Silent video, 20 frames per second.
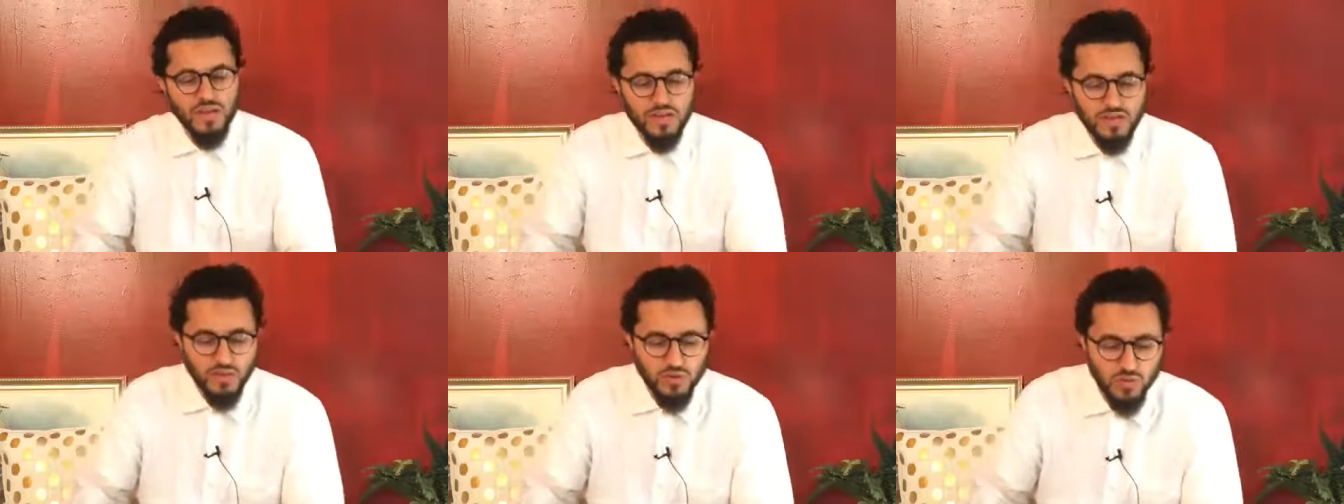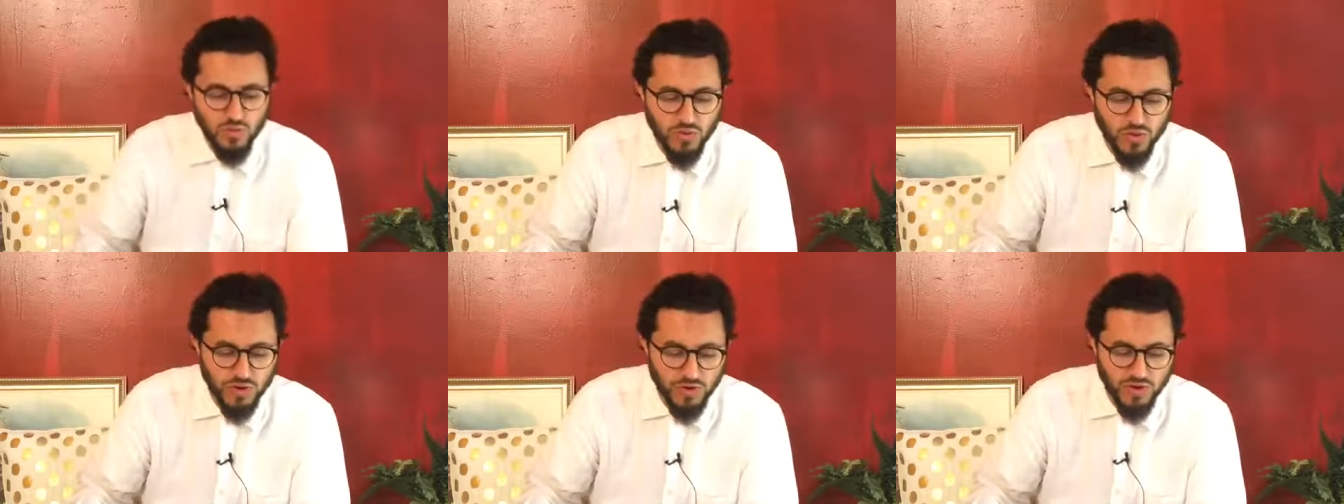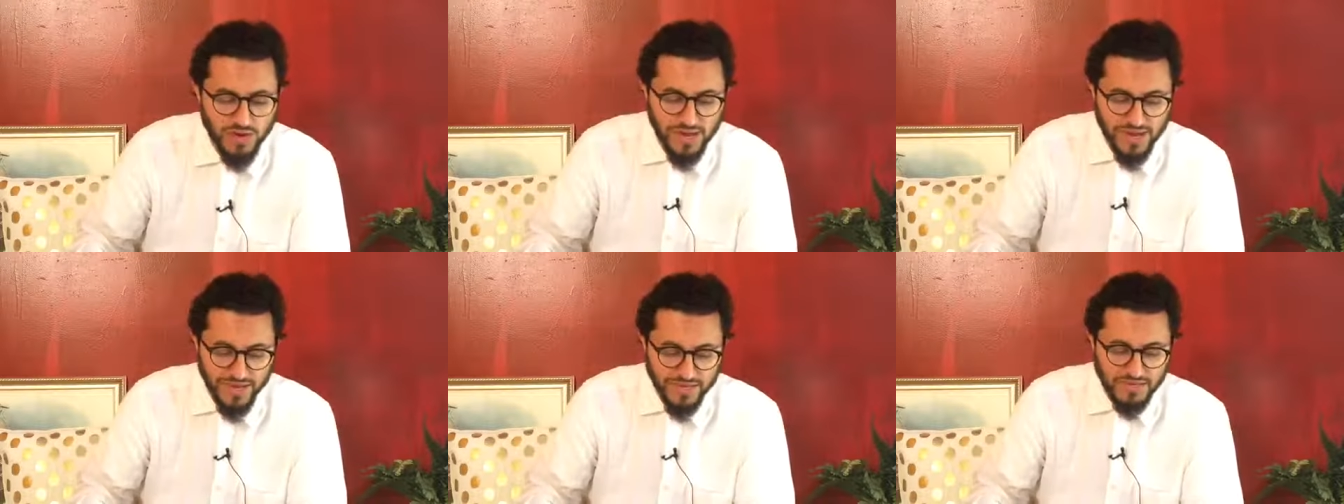you
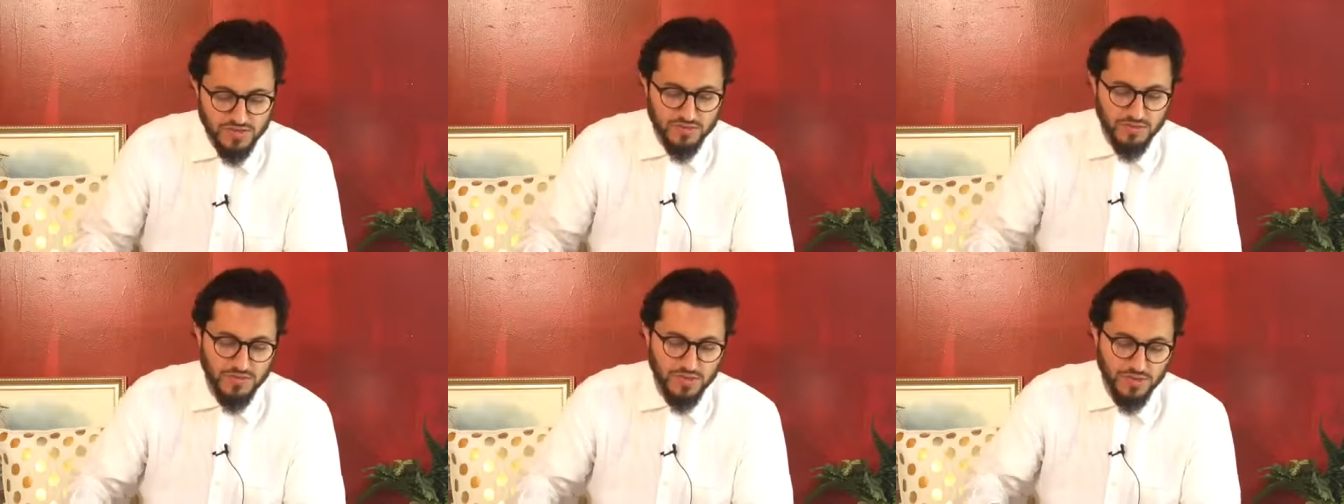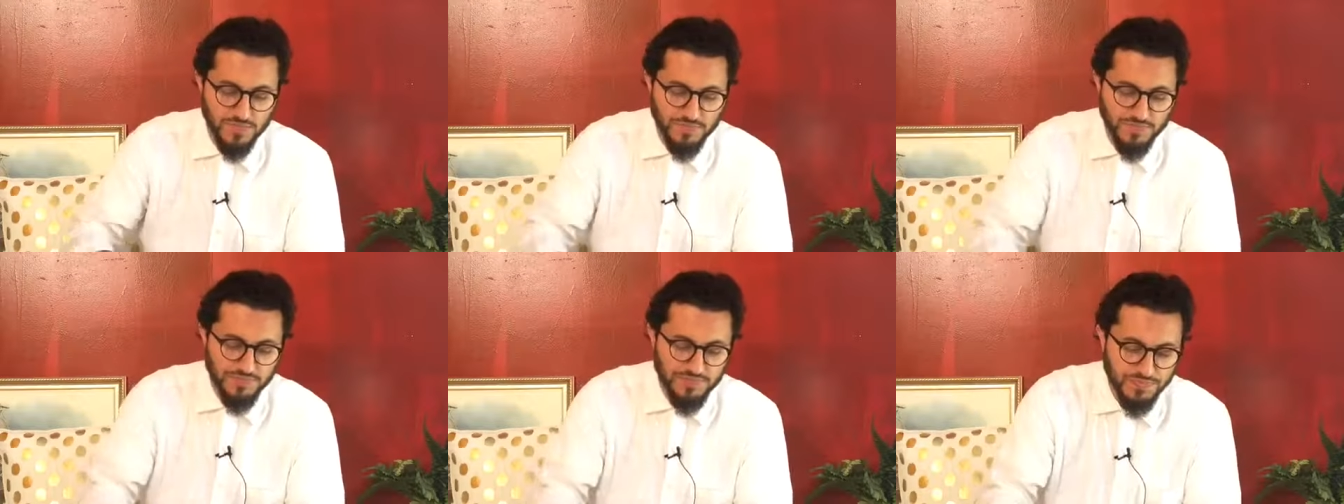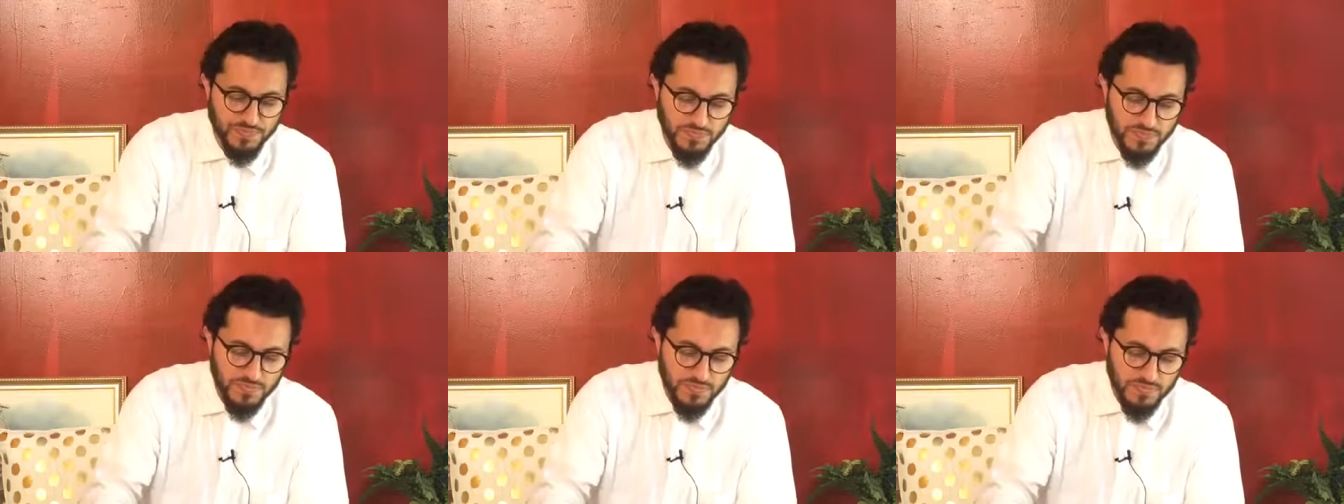are actually
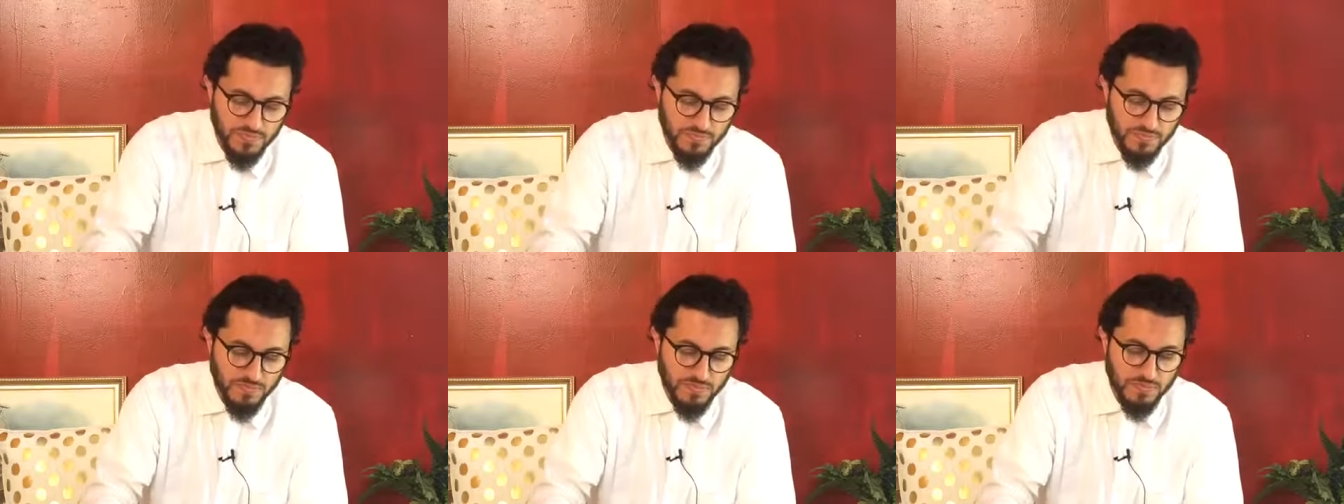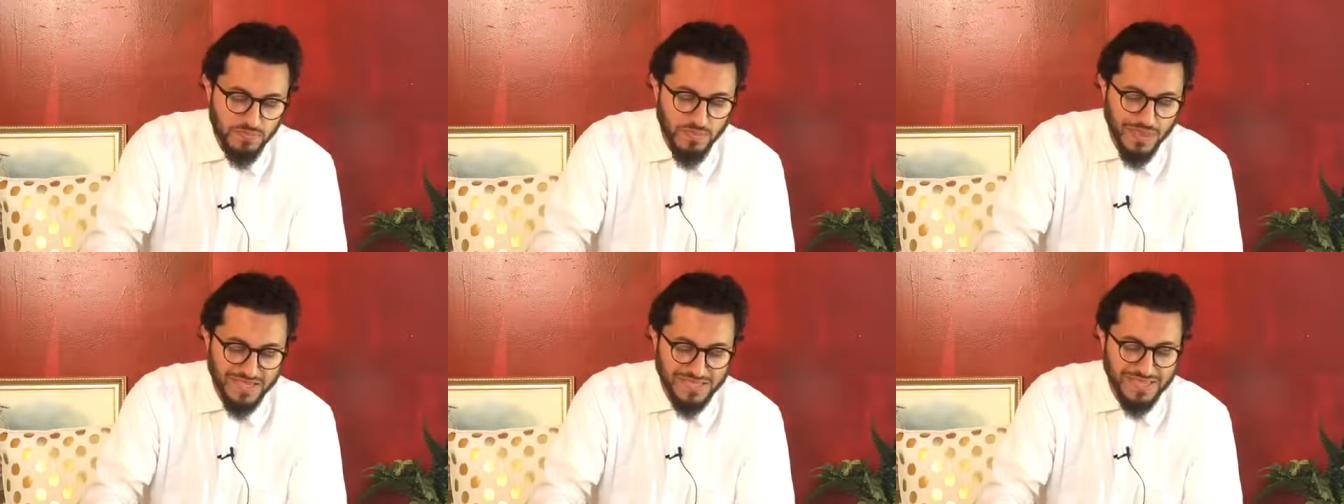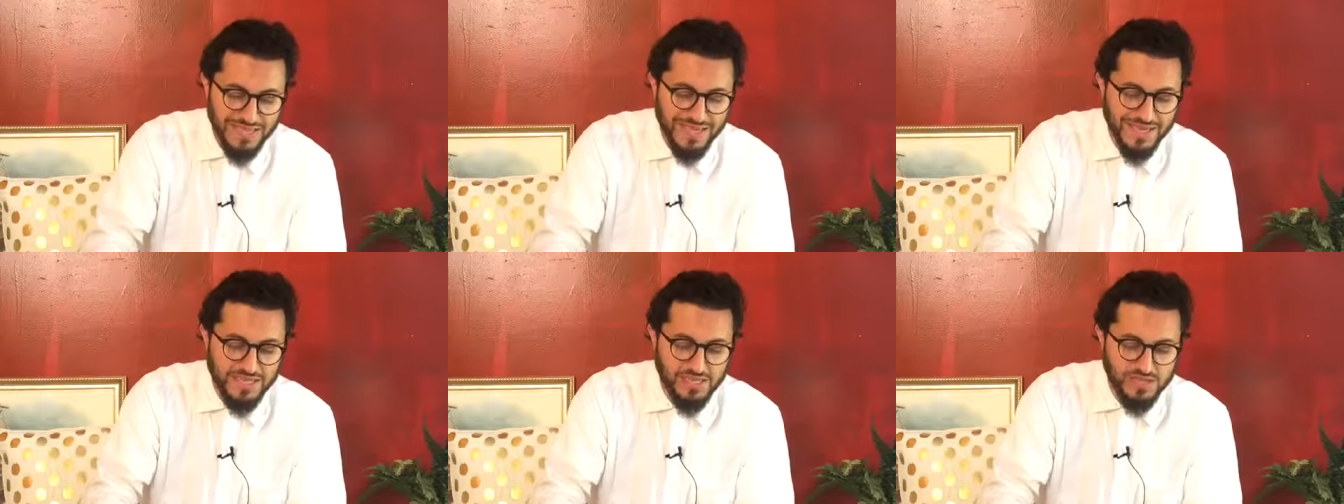
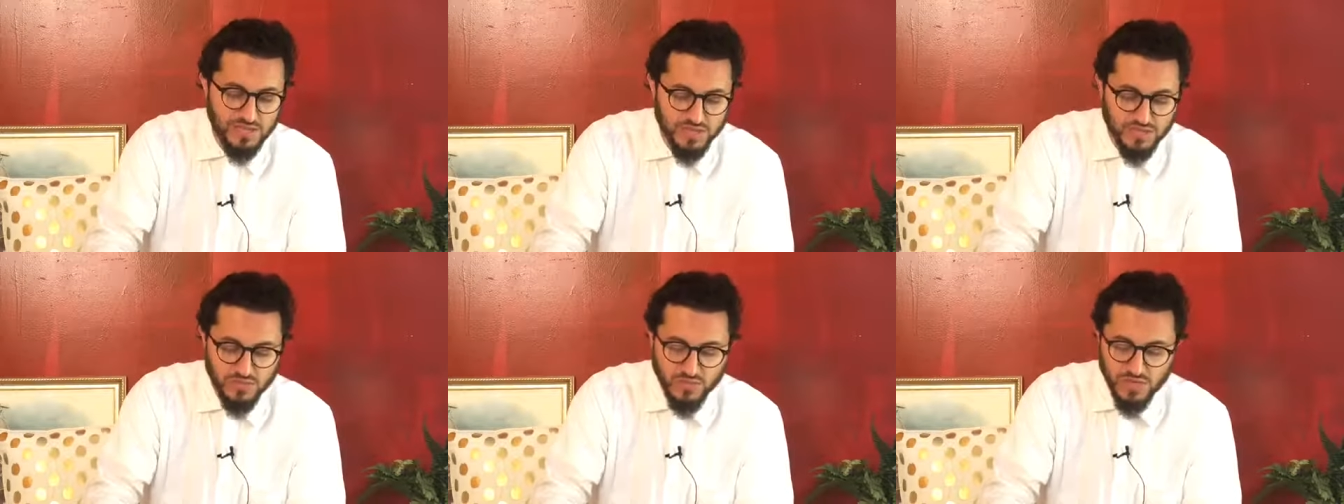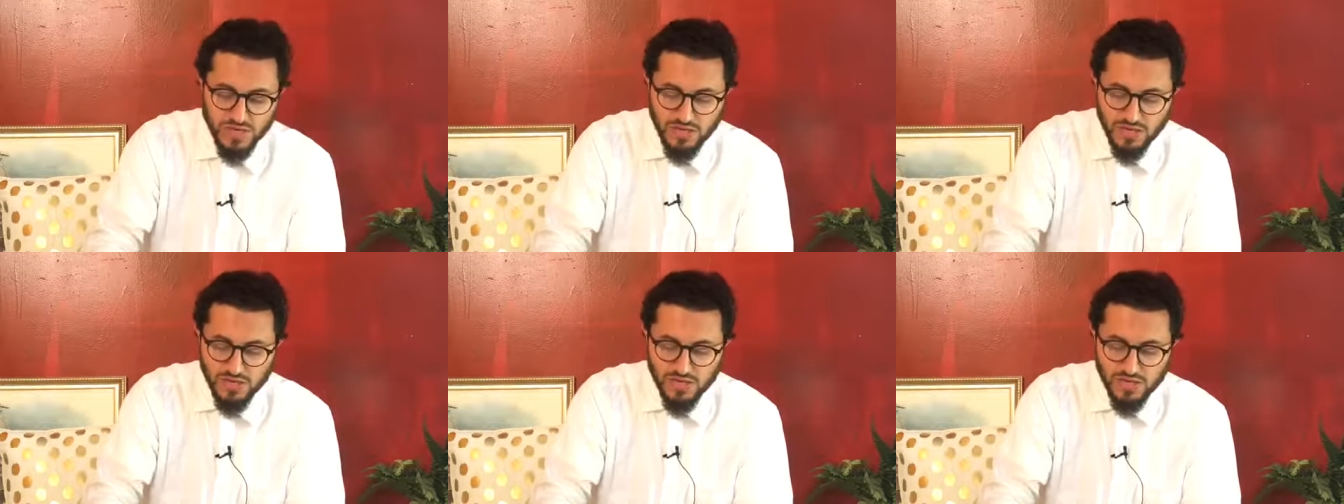passing a judgment